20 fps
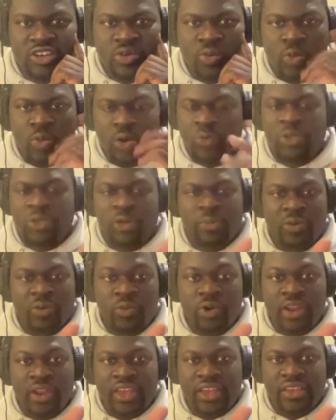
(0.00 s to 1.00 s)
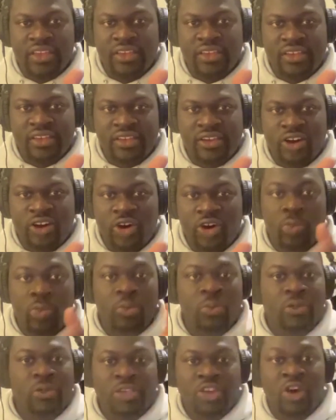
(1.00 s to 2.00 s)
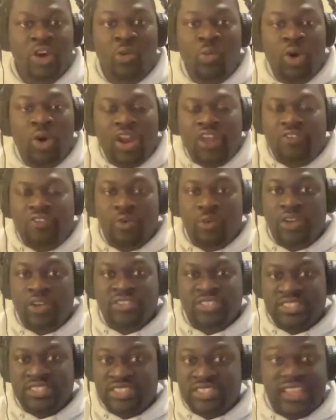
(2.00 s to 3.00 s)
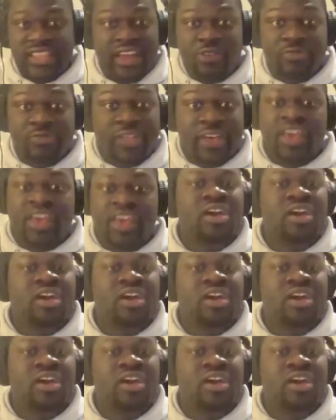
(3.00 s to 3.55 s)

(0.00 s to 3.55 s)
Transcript: Would there be winning? Or, what if it was instead of like,